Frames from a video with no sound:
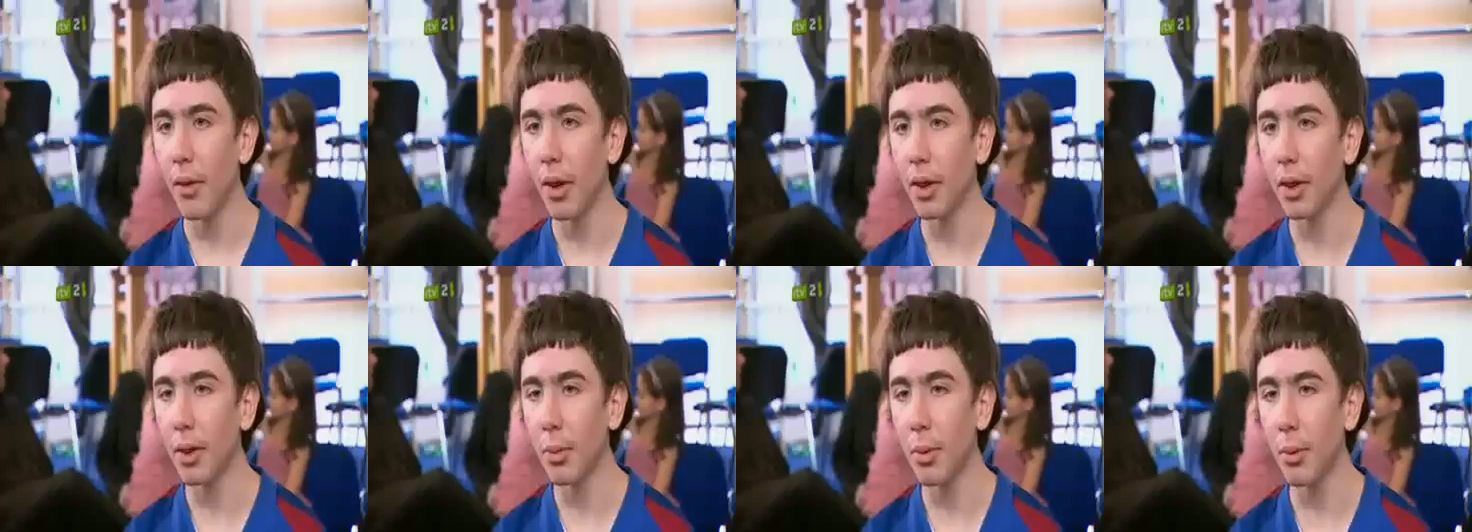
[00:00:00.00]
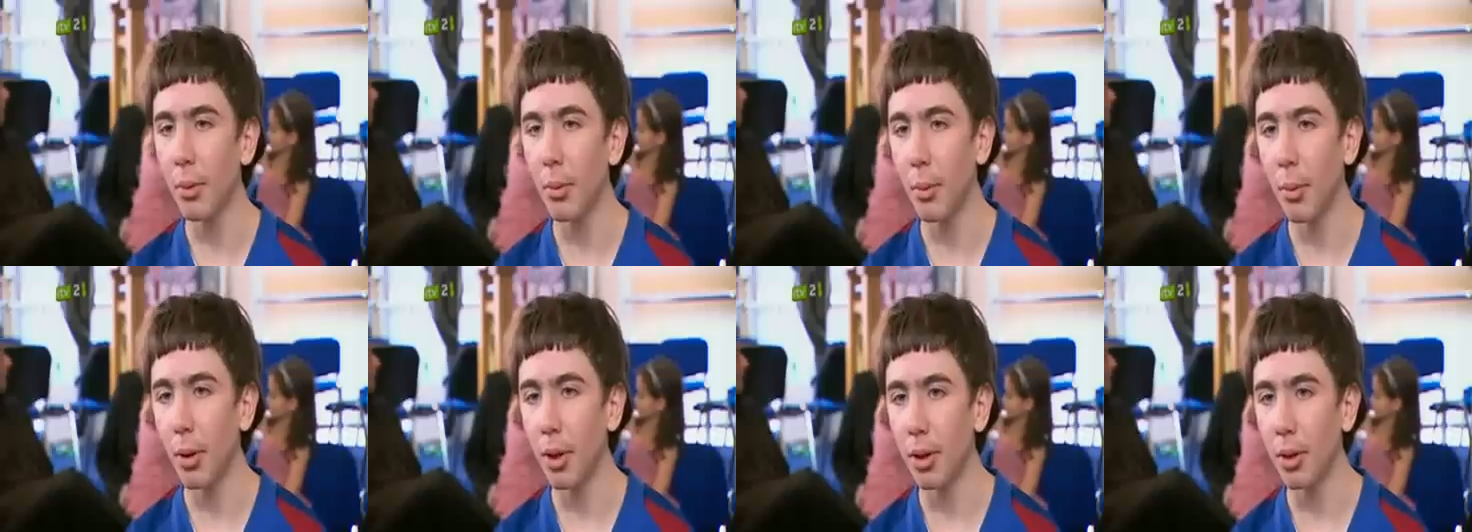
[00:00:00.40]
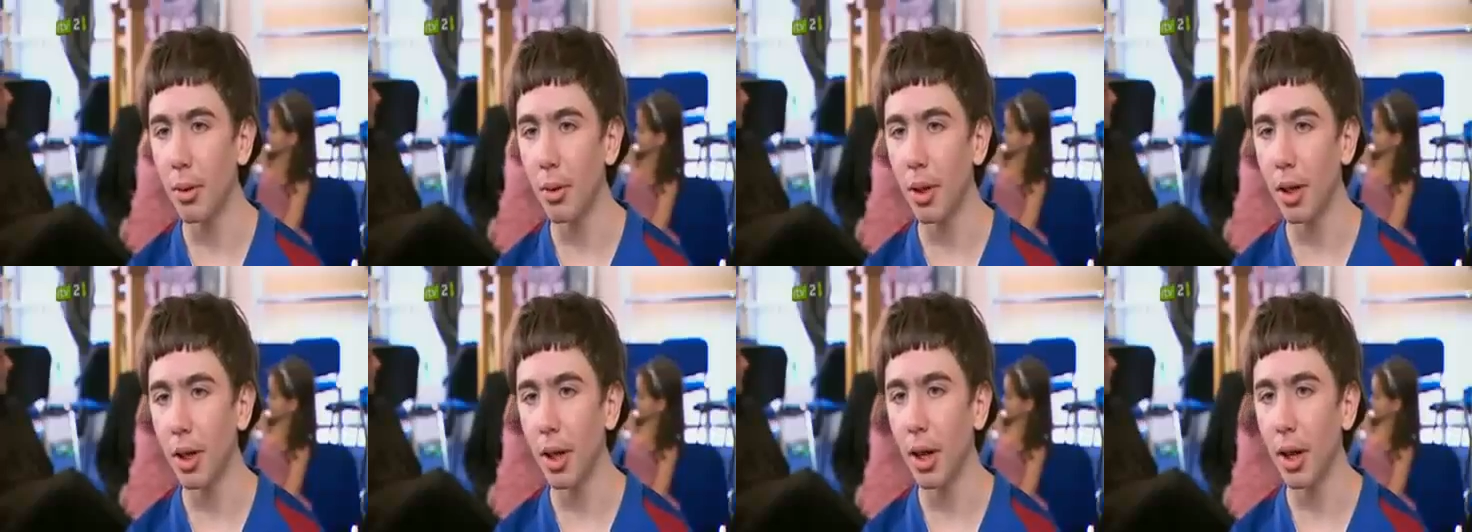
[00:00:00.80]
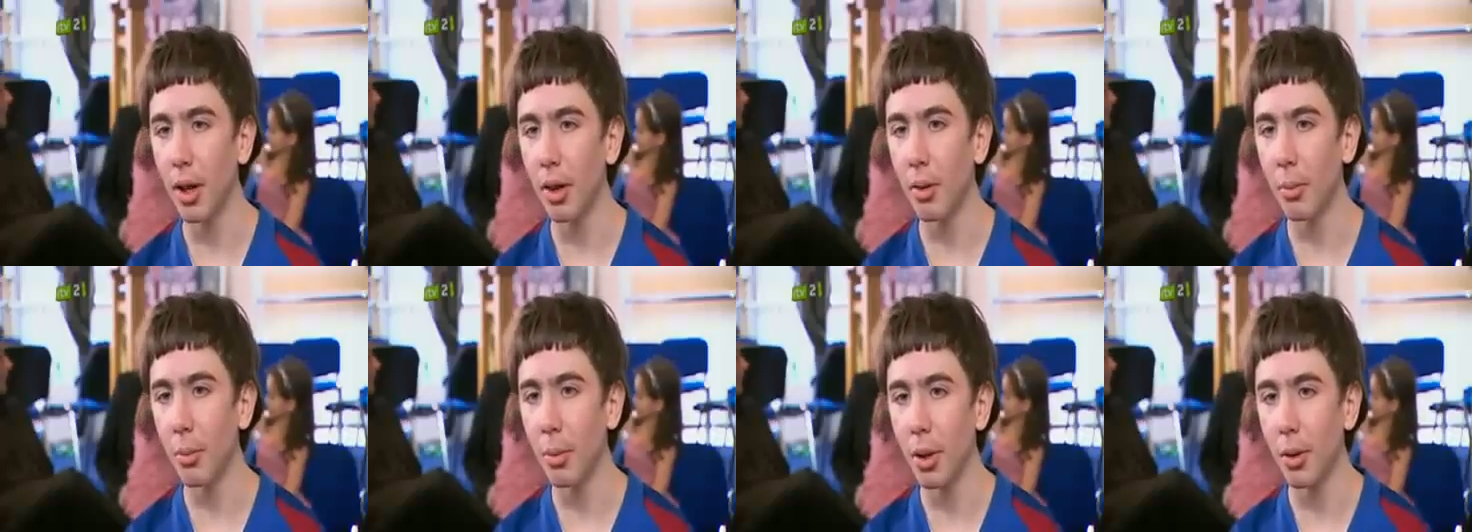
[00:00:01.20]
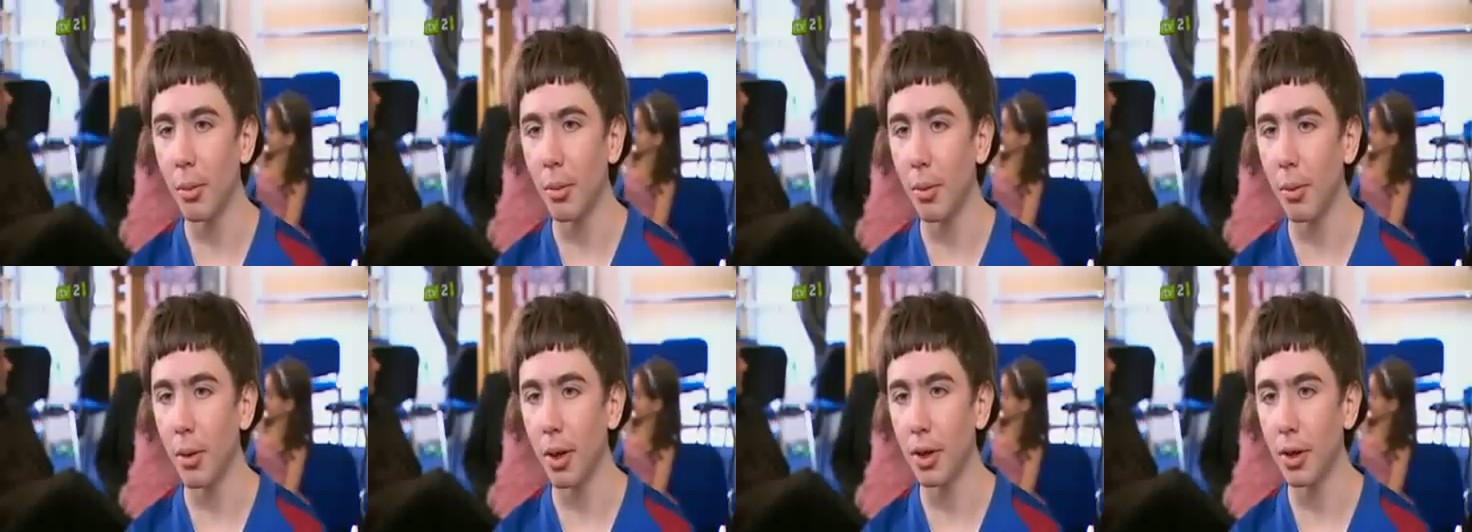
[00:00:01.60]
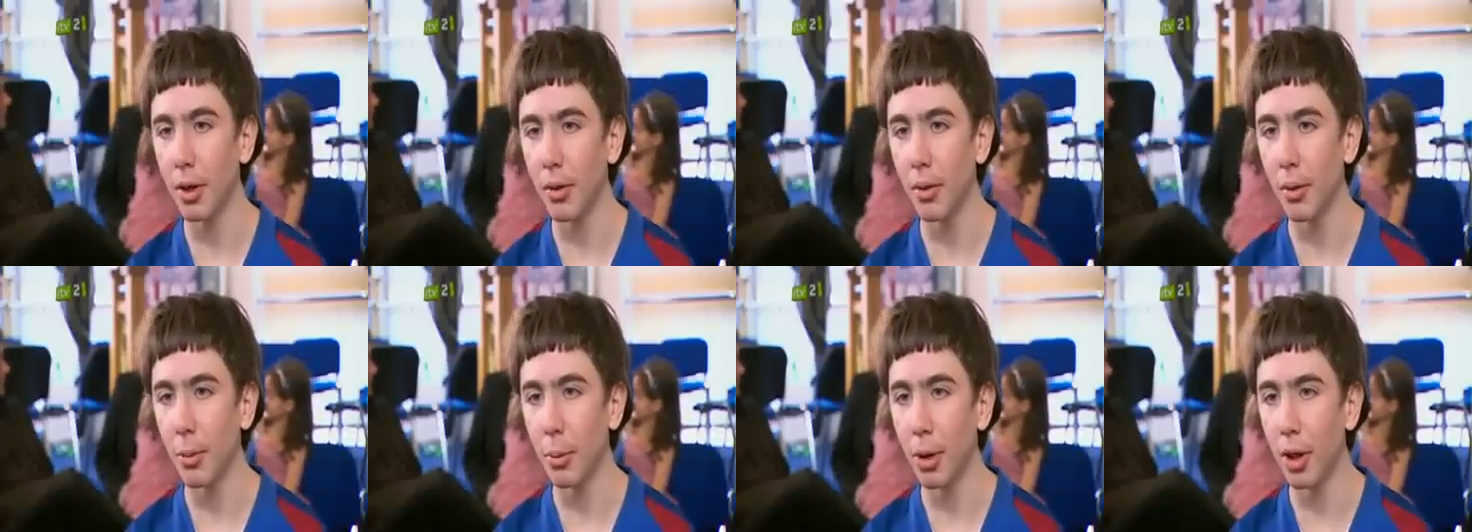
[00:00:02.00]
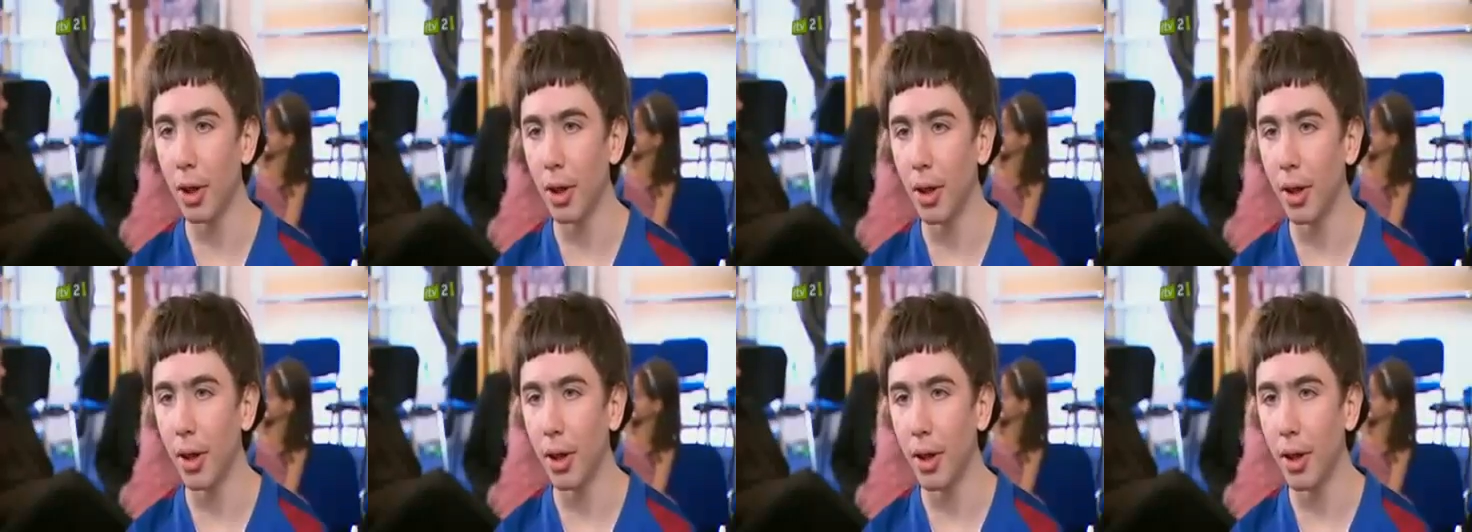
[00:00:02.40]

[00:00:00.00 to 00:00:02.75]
If I was to put my mind to it, yeah, I could be a professional footballer.